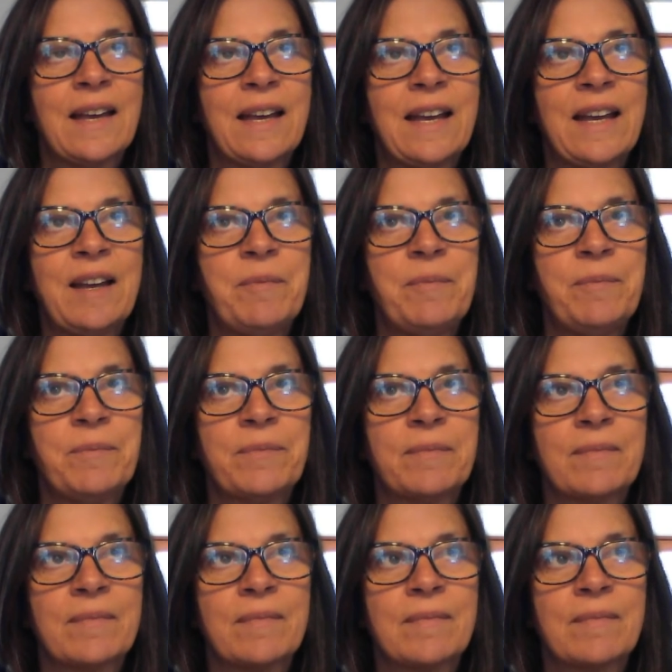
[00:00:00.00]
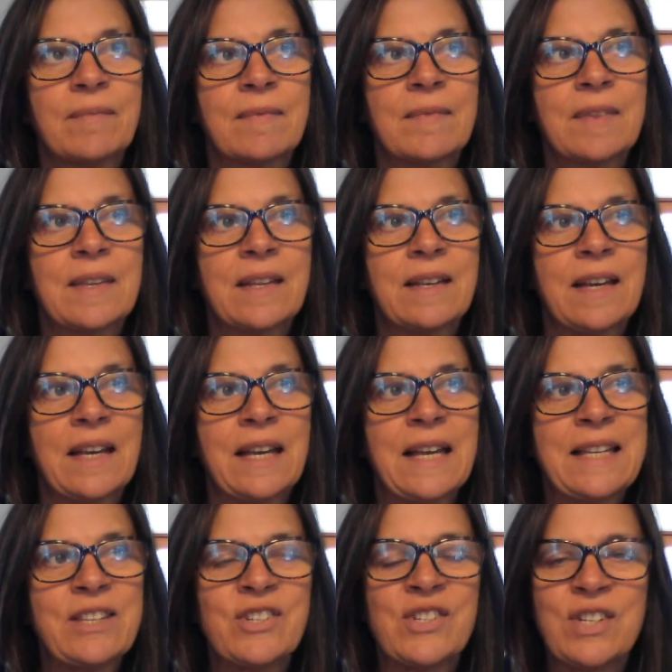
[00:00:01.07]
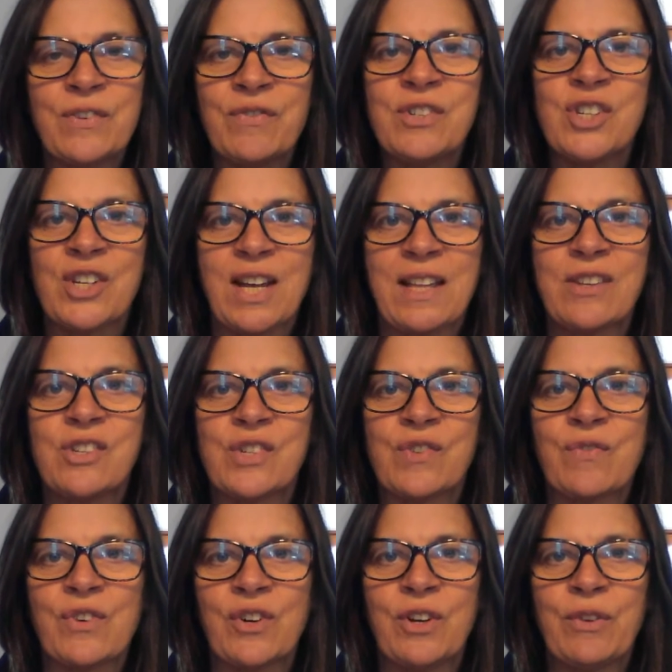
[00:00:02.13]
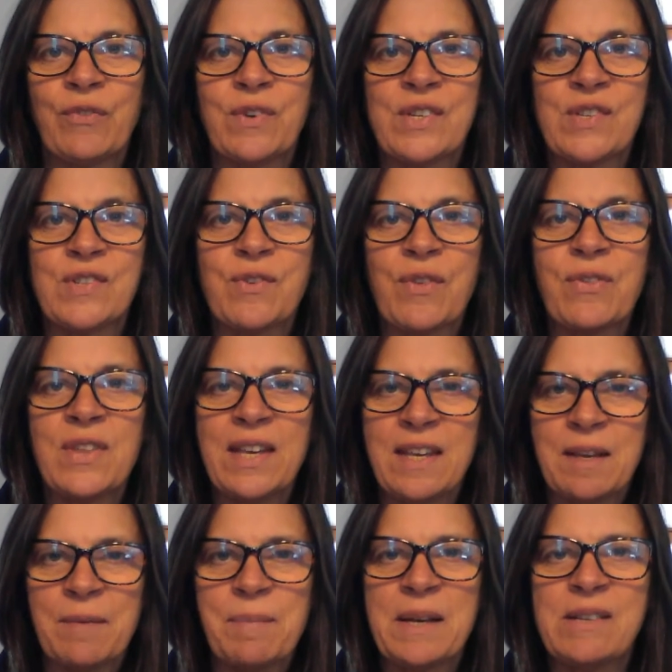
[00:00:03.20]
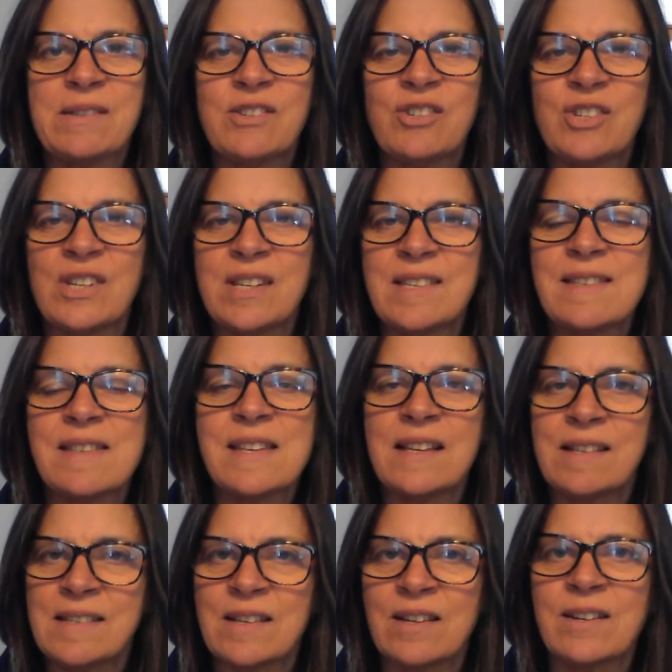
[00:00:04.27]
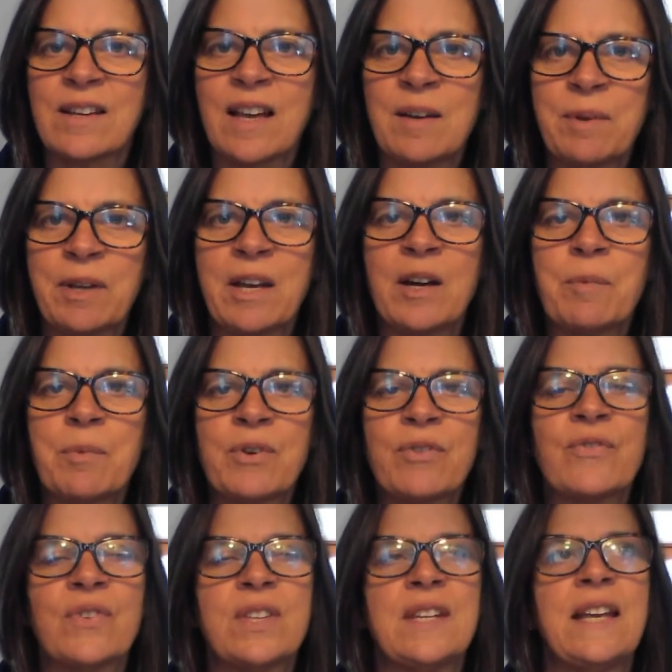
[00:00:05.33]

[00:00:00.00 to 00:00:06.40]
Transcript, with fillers: Um, and there's different challenges for all of us. So think about just things that are coming up over